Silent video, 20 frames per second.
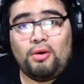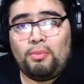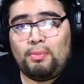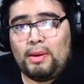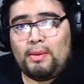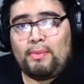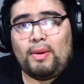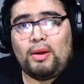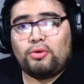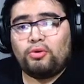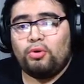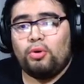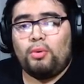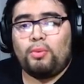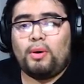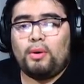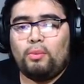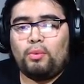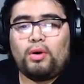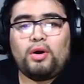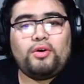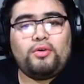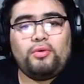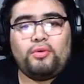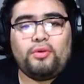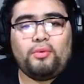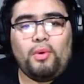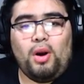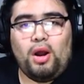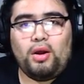maybe I'll do a run where I do the
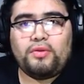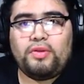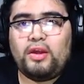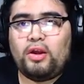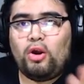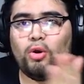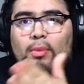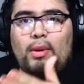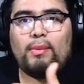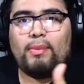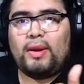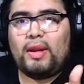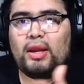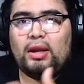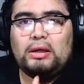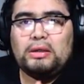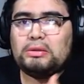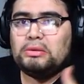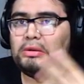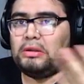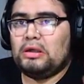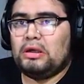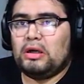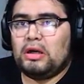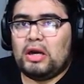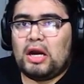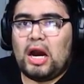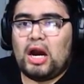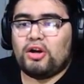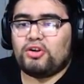wrong thing, or maybe look,
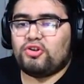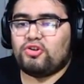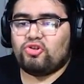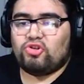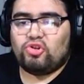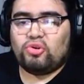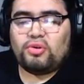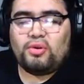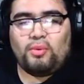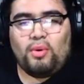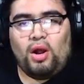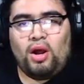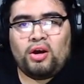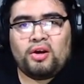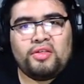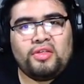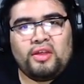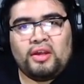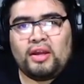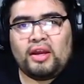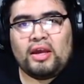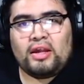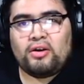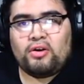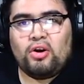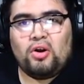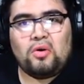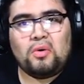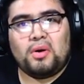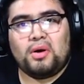I'll just do the wrong apples. thing out of
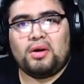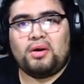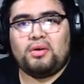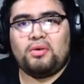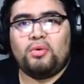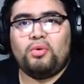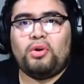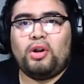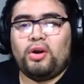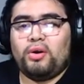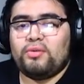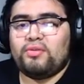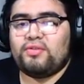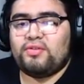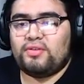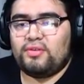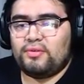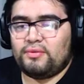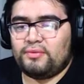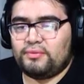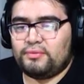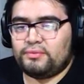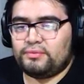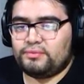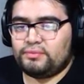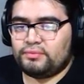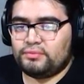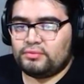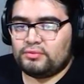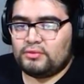nowhere. Who knows? Apple?
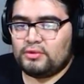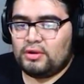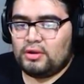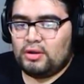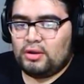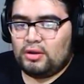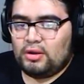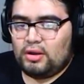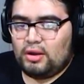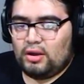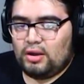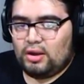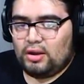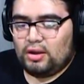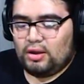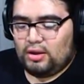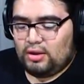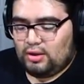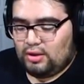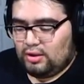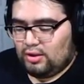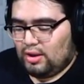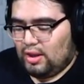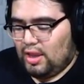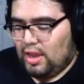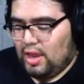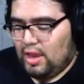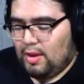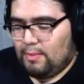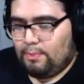Uh,
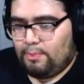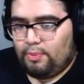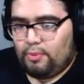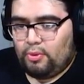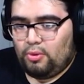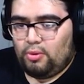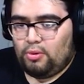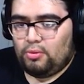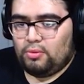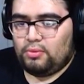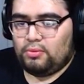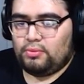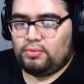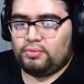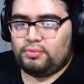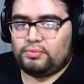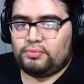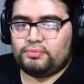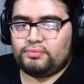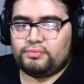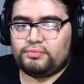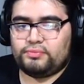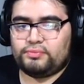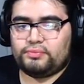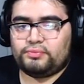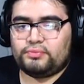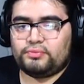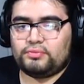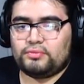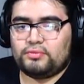apple. Good job.
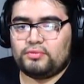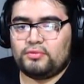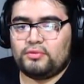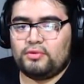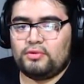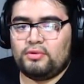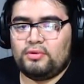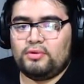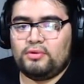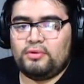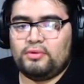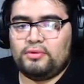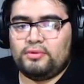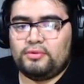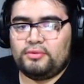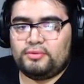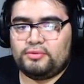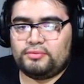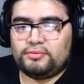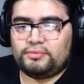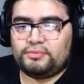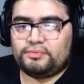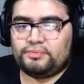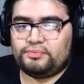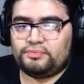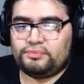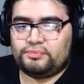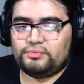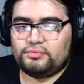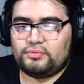Now we can make apple
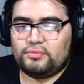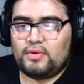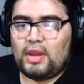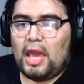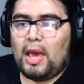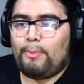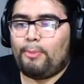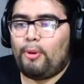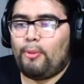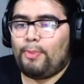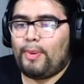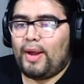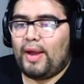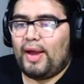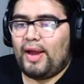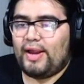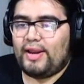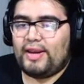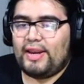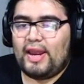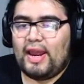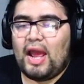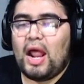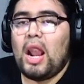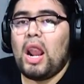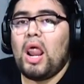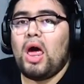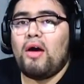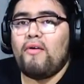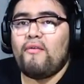pie. Apple pie. Yeah, I love